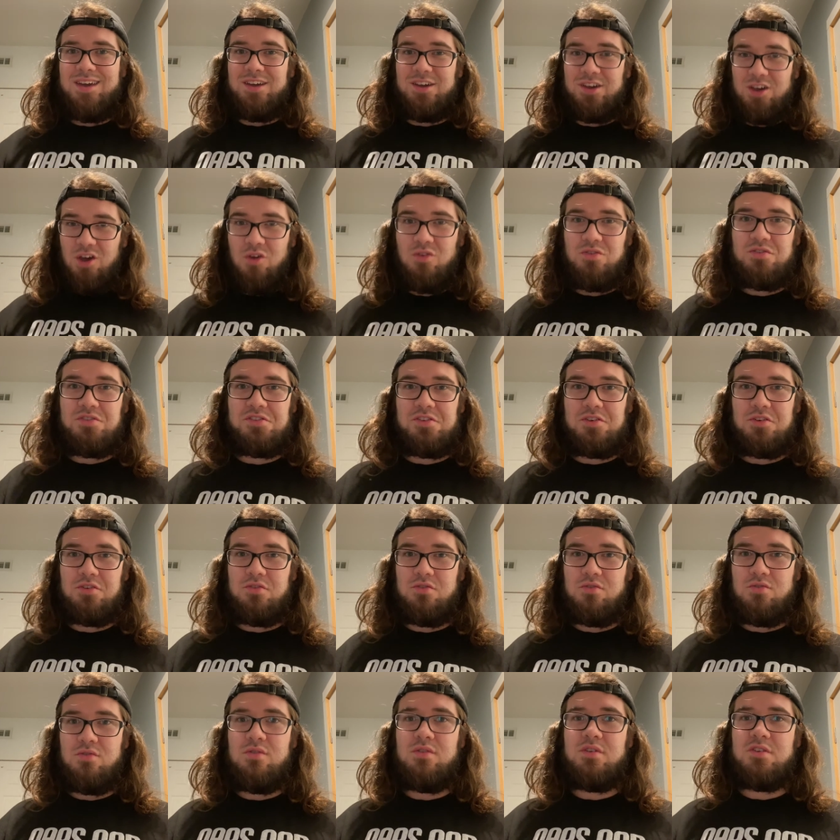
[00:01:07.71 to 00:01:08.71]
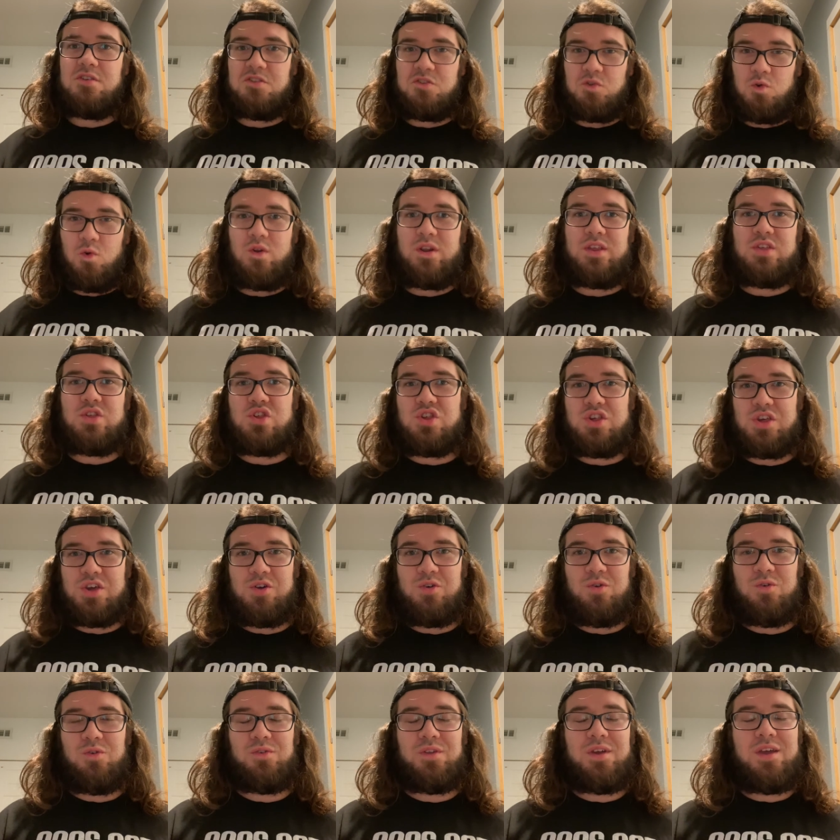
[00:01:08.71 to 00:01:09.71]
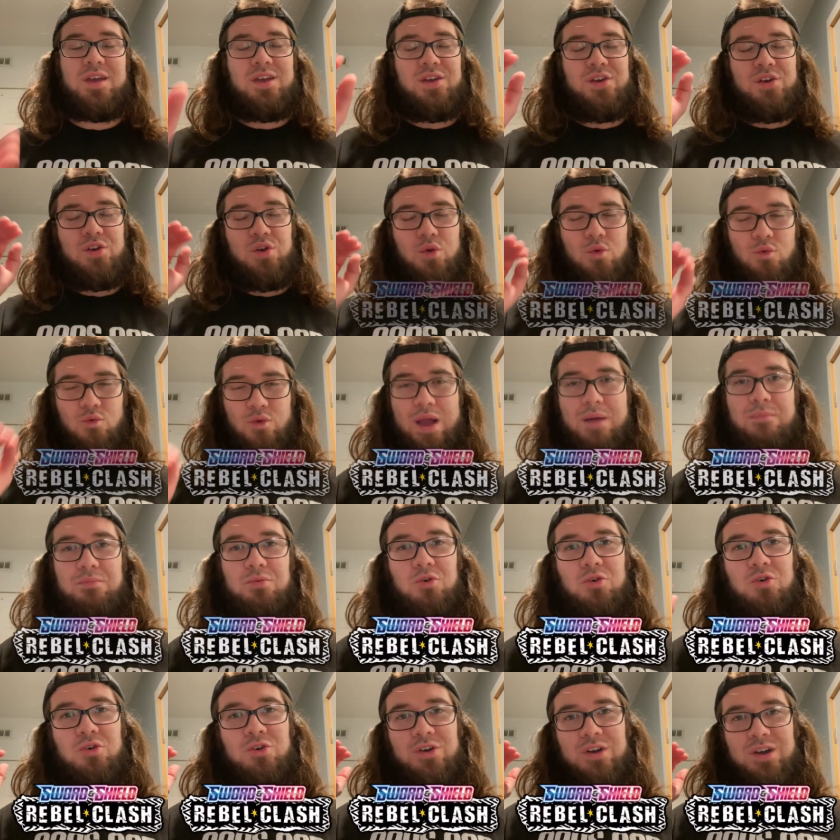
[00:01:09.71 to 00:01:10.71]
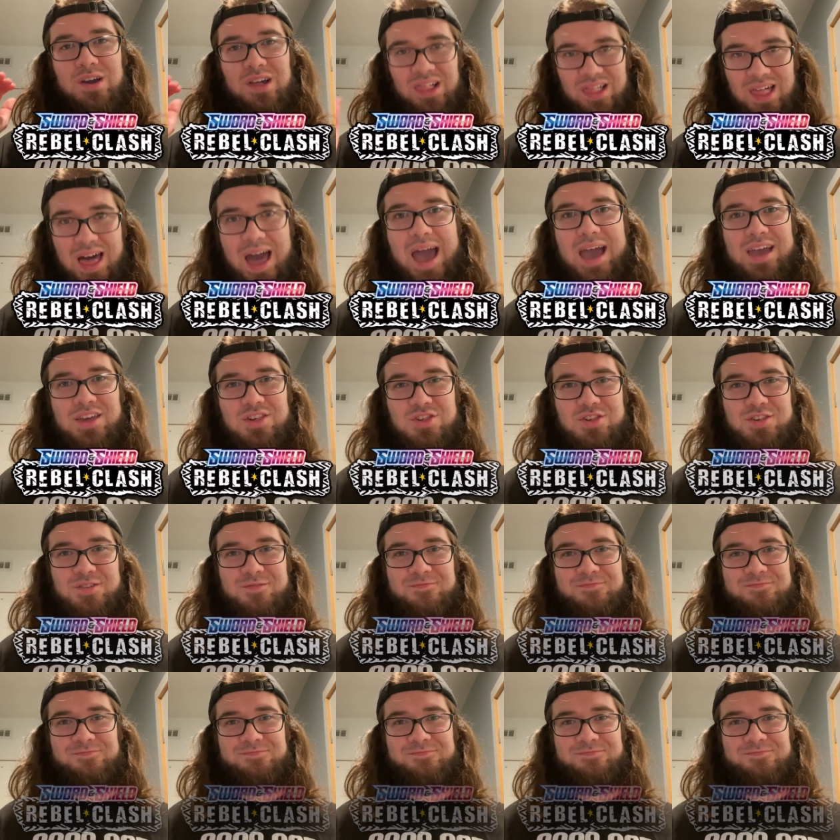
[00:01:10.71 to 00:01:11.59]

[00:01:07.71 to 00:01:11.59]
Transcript: goes to Sword and Shield Rebel Clash.